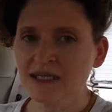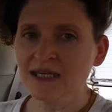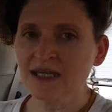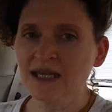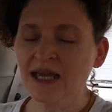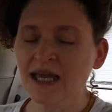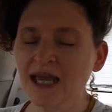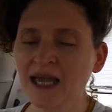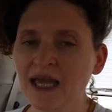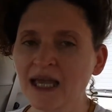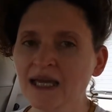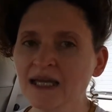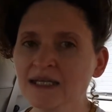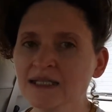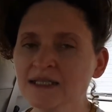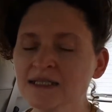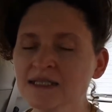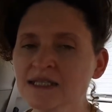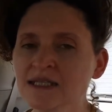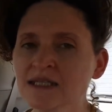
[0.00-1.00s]

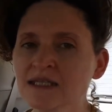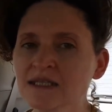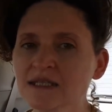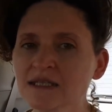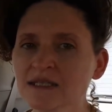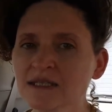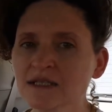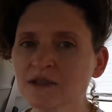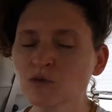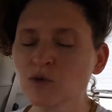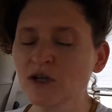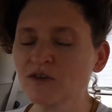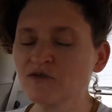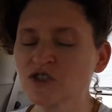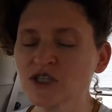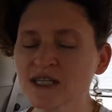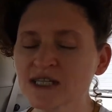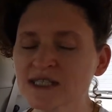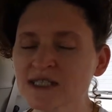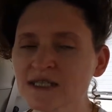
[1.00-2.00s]
and we've
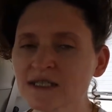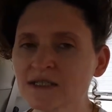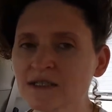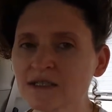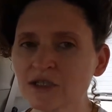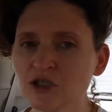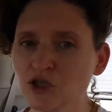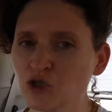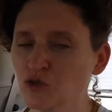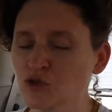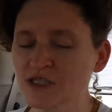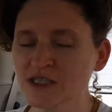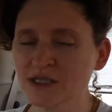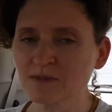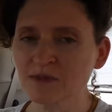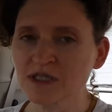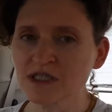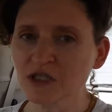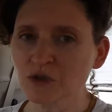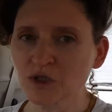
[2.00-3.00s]
just used them
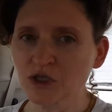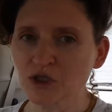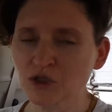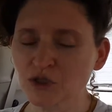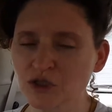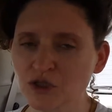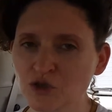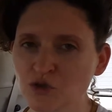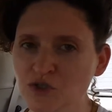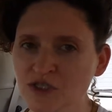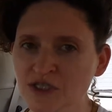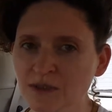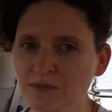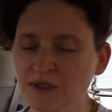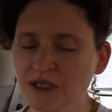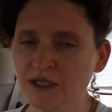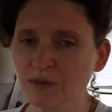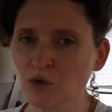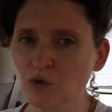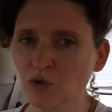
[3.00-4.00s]
until we couldn't use them
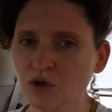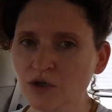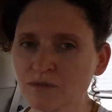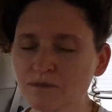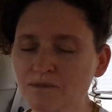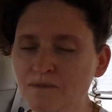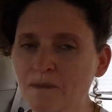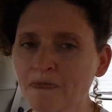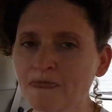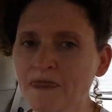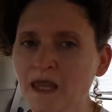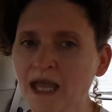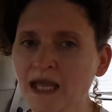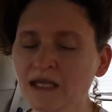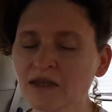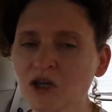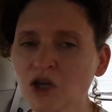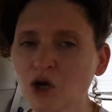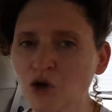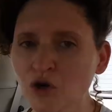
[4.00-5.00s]
anymore. And the
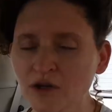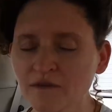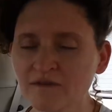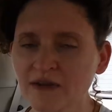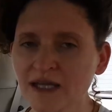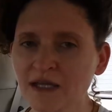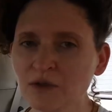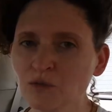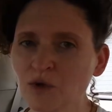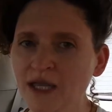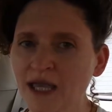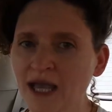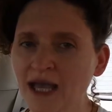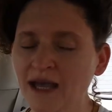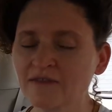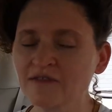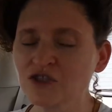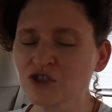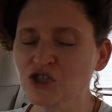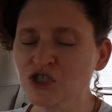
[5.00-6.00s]
current van we have
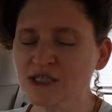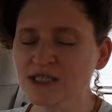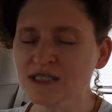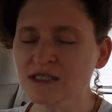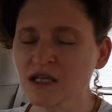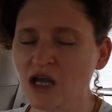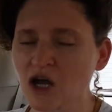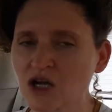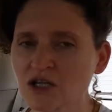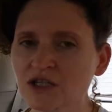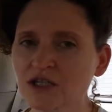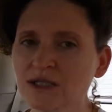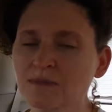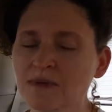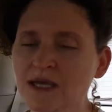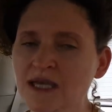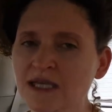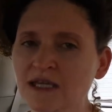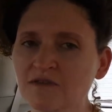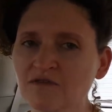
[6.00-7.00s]
is just not going to
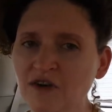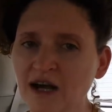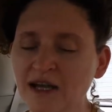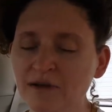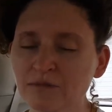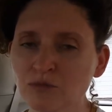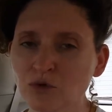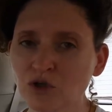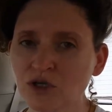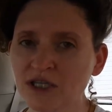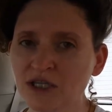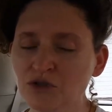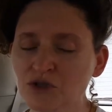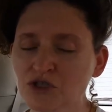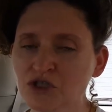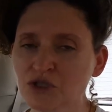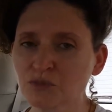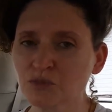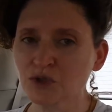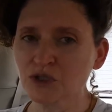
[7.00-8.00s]
make it five more years
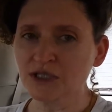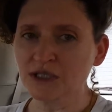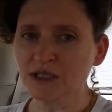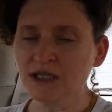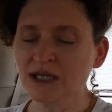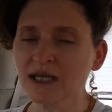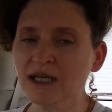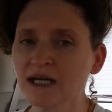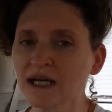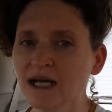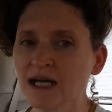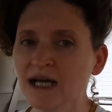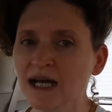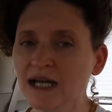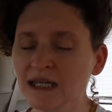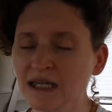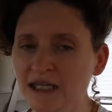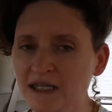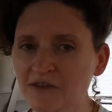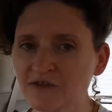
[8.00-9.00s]
to put a
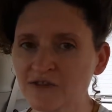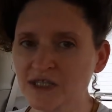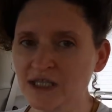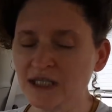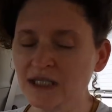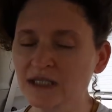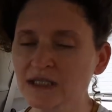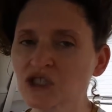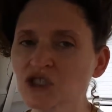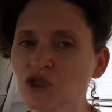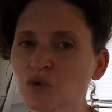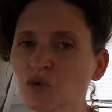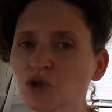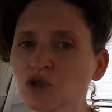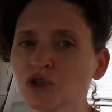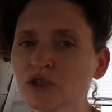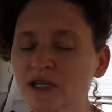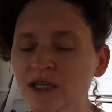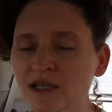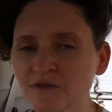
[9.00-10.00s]
lift in, so we're
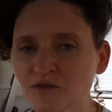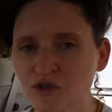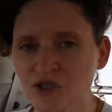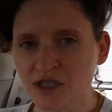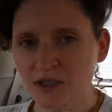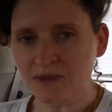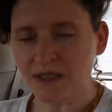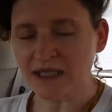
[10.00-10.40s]
looking for something